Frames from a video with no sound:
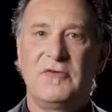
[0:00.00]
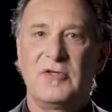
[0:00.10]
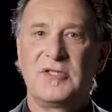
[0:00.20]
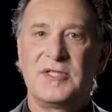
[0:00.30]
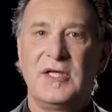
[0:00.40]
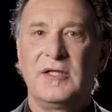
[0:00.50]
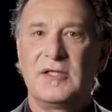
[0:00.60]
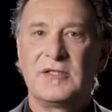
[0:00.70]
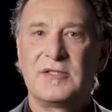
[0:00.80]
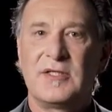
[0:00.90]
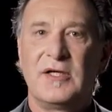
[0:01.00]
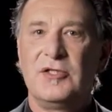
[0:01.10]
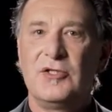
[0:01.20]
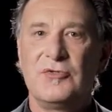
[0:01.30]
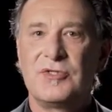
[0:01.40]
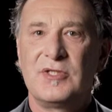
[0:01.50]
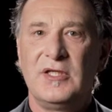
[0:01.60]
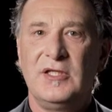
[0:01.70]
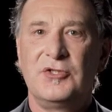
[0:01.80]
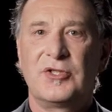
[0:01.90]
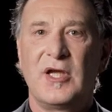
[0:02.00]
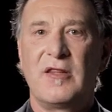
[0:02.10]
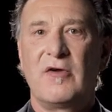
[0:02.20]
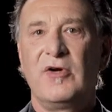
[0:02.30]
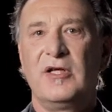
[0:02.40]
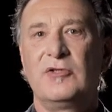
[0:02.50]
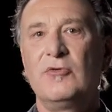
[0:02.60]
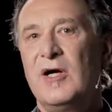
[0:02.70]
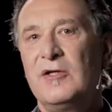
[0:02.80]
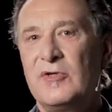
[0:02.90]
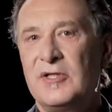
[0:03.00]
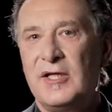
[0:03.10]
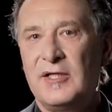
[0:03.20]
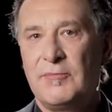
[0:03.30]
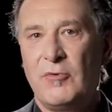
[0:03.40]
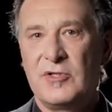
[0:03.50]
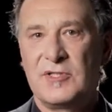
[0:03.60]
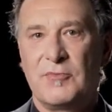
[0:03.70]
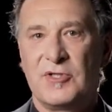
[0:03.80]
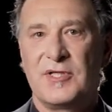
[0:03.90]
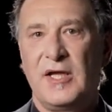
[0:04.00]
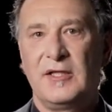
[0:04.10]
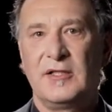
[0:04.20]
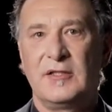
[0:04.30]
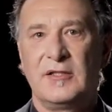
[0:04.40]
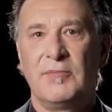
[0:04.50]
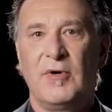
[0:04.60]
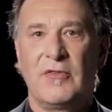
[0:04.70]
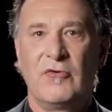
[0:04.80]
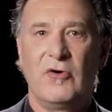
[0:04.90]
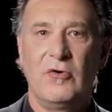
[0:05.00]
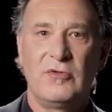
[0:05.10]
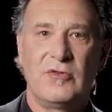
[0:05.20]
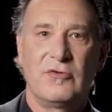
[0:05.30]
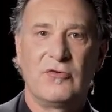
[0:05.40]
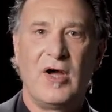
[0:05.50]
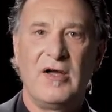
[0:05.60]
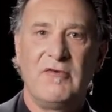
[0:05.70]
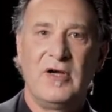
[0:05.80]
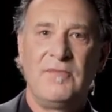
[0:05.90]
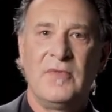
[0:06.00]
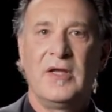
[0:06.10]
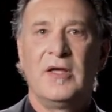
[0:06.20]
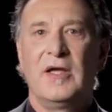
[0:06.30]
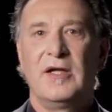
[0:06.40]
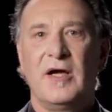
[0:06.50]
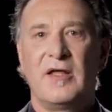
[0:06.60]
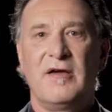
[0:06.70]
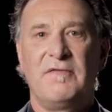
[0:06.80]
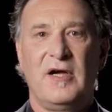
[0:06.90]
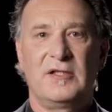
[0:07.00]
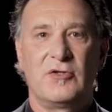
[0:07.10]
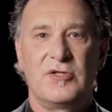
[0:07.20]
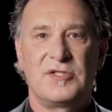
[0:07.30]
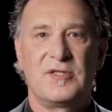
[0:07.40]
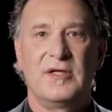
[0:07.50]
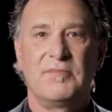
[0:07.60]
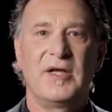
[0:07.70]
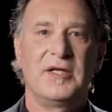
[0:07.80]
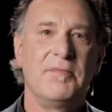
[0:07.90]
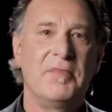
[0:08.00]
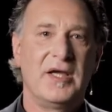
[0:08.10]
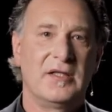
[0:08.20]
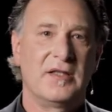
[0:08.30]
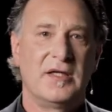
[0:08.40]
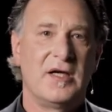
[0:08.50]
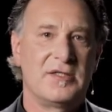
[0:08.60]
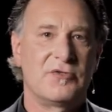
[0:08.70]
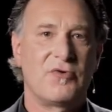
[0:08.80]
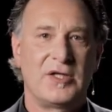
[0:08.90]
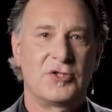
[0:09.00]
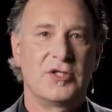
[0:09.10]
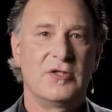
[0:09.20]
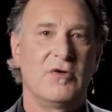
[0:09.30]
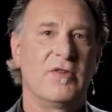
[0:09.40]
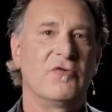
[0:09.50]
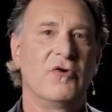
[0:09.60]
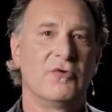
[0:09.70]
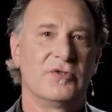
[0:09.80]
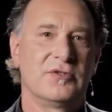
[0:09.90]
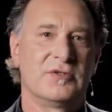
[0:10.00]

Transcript: different signals are used, each gathering 200 data points per second about the road, the driver, and other factors that might impact the car's traction on the road.